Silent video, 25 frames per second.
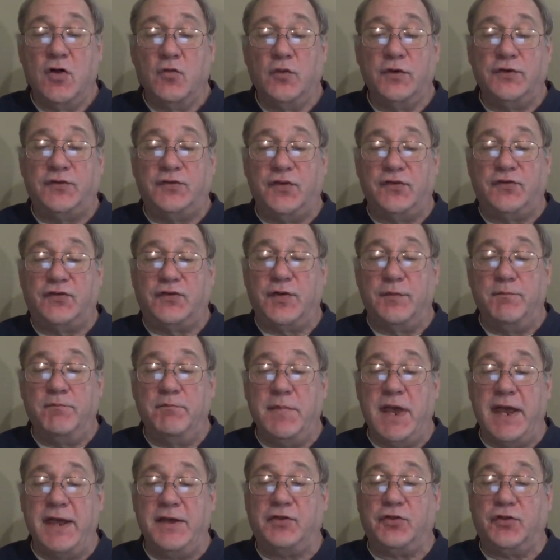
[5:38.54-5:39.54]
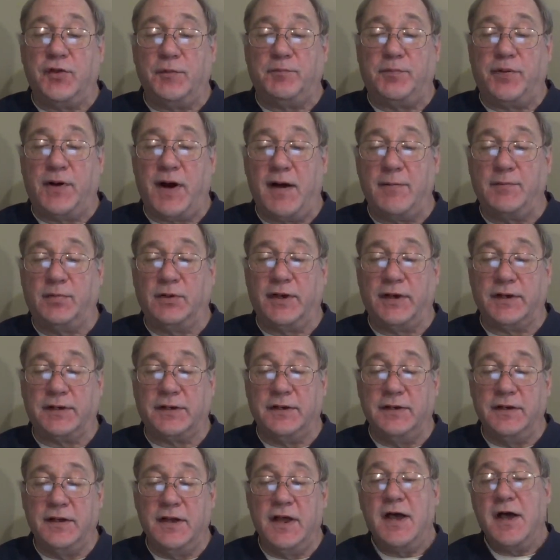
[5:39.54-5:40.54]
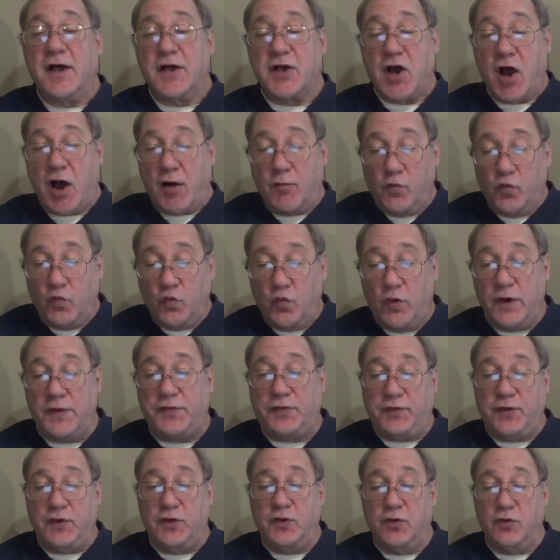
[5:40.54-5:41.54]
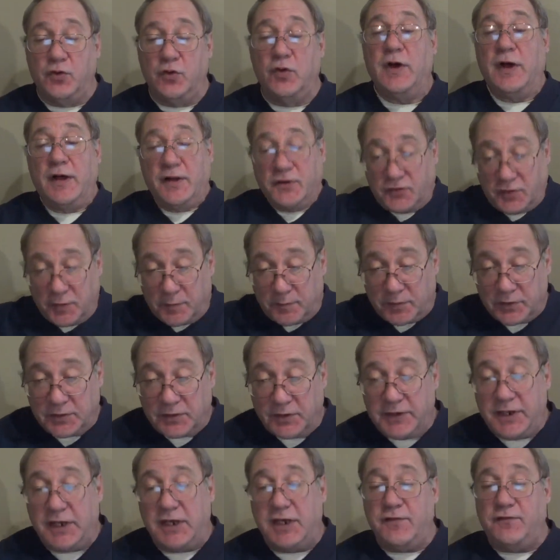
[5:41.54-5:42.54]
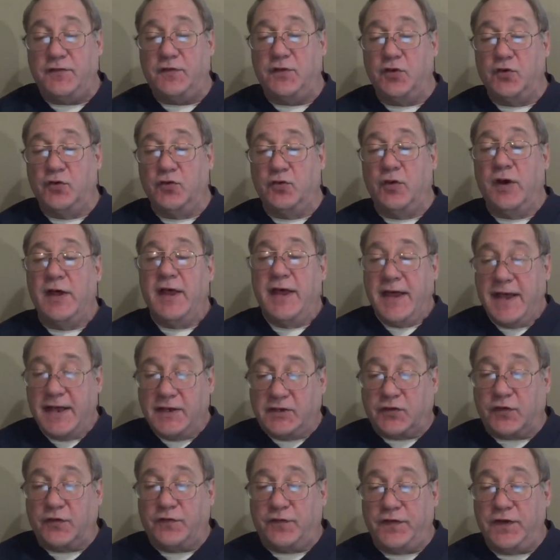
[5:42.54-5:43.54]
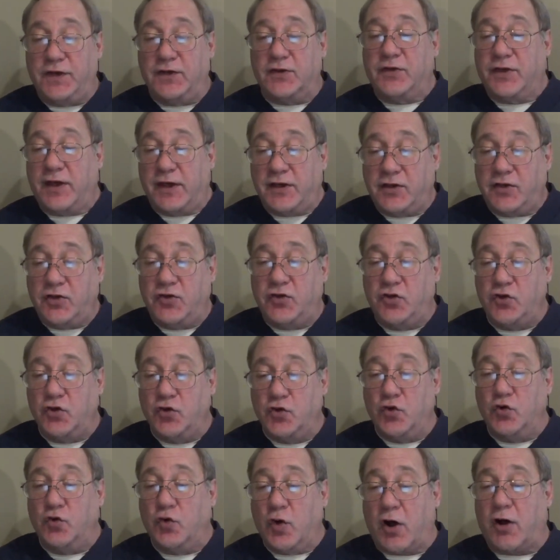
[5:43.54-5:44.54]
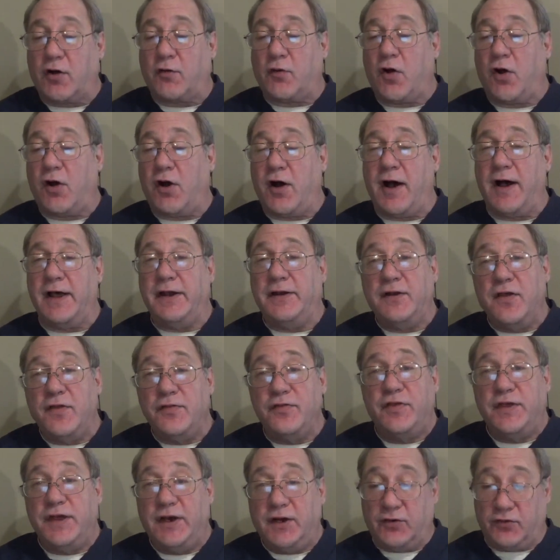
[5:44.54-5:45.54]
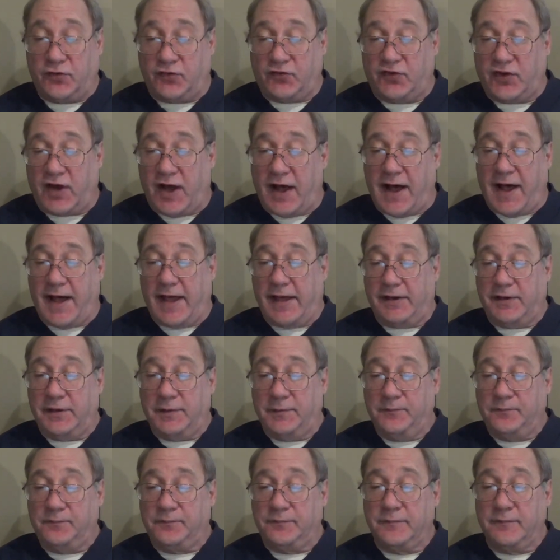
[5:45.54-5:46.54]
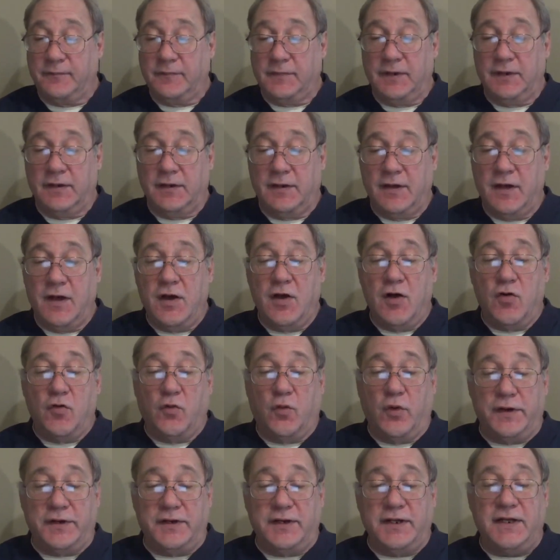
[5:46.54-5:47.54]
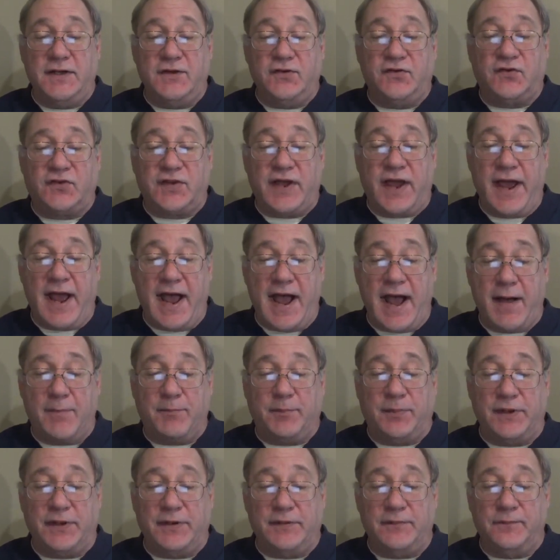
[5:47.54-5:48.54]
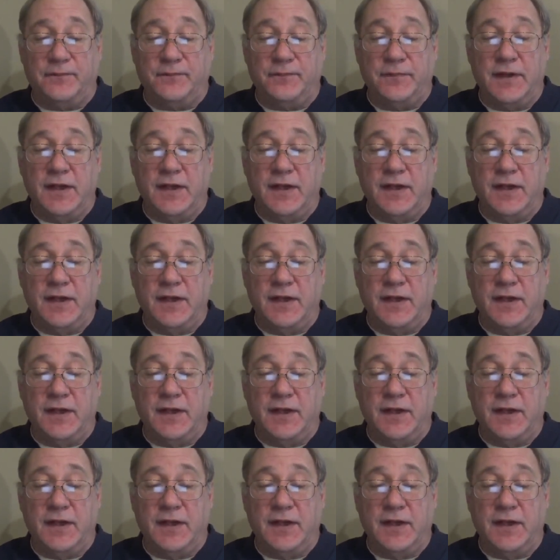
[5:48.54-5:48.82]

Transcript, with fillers: which is to make the public come with you, to believe you, and to feel that you are on their side. What needs to happen